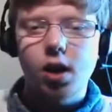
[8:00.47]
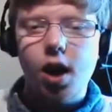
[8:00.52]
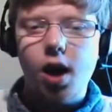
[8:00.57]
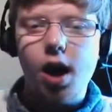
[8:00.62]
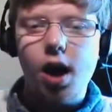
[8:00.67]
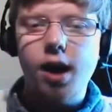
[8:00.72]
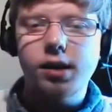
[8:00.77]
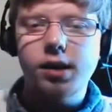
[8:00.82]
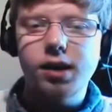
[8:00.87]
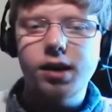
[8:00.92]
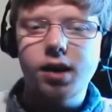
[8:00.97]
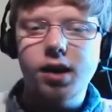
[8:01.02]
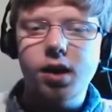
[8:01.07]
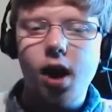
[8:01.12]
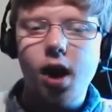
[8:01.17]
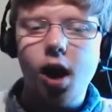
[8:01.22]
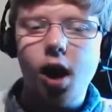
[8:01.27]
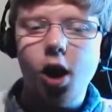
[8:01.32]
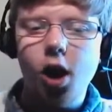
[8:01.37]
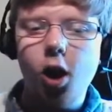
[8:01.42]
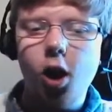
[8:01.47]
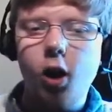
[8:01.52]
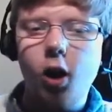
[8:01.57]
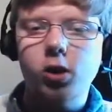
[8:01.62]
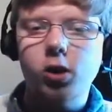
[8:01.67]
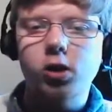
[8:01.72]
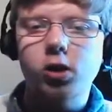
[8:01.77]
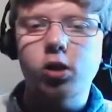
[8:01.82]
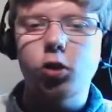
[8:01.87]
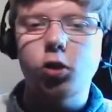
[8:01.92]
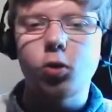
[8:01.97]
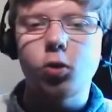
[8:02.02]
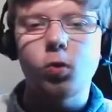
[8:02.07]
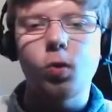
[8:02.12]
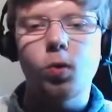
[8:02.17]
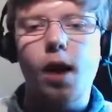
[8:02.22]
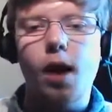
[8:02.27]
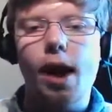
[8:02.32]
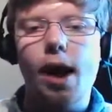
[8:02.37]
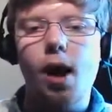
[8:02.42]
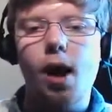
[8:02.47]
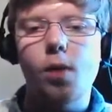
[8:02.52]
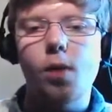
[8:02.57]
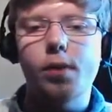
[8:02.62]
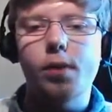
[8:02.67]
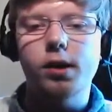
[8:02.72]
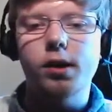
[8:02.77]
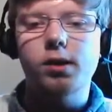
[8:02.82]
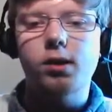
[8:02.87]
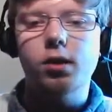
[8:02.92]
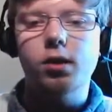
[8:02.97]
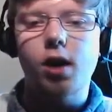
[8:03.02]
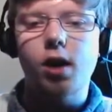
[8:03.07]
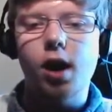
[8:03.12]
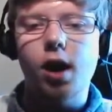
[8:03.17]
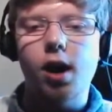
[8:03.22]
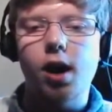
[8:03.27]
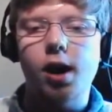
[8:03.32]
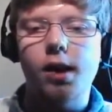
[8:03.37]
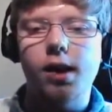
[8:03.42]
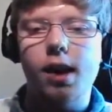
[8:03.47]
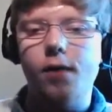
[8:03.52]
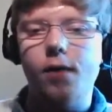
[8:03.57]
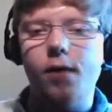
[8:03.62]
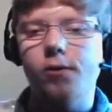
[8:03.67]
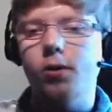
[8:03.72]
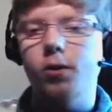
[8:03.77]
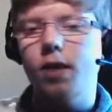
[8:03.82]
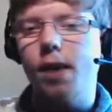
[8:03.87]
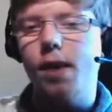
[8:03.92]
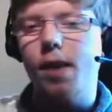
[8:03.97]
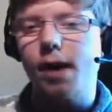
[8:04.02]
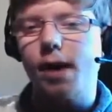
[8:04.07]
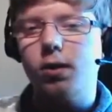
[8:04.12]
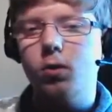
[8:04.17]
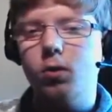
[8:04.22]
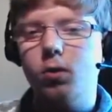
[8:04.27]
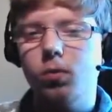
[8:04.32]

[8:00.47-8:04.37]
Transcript: did a lot to help us get through that battle.